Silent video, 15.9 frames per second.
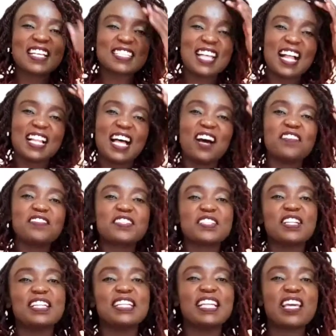I'll have
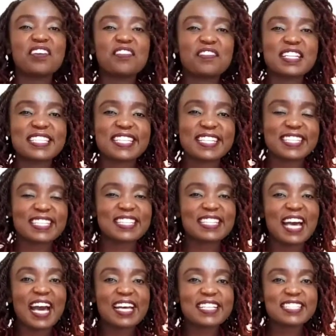to leave it at
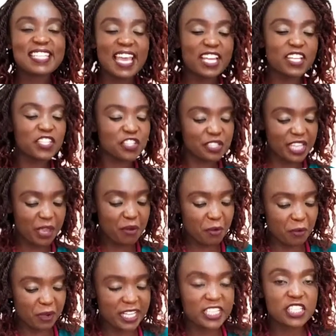that. And today we
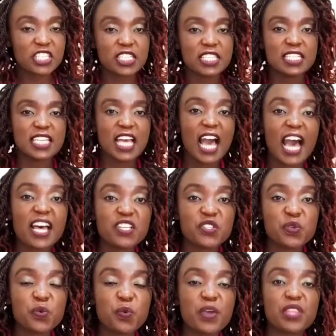want to
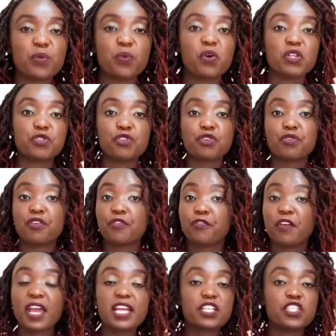start with what you
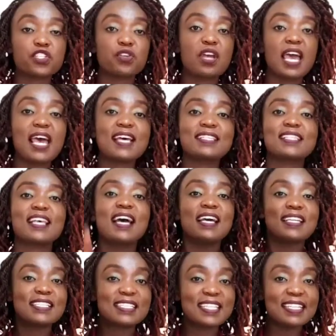refer to as
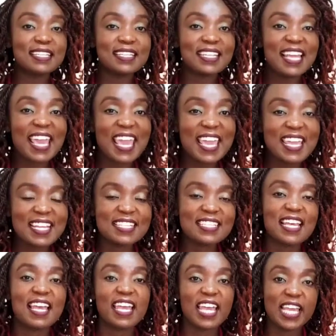delayed
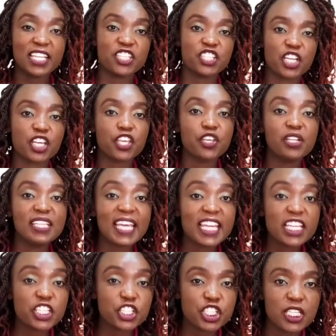
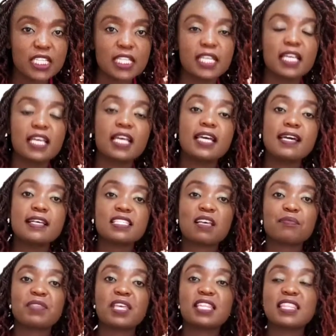ejaculation,
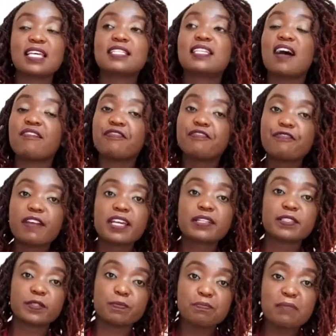something that
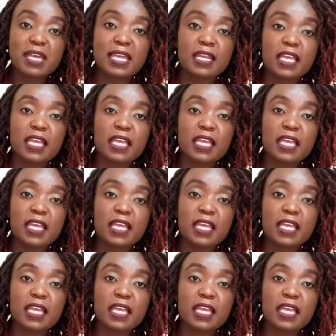affects men.